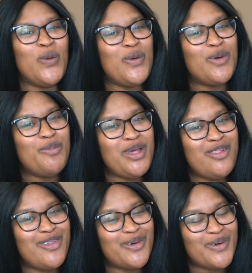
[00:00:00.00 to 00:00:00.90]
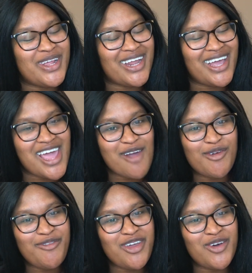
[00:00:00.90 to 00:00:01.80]
we will be doing a hair
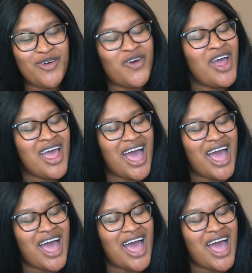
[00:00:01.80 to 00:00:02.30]
review.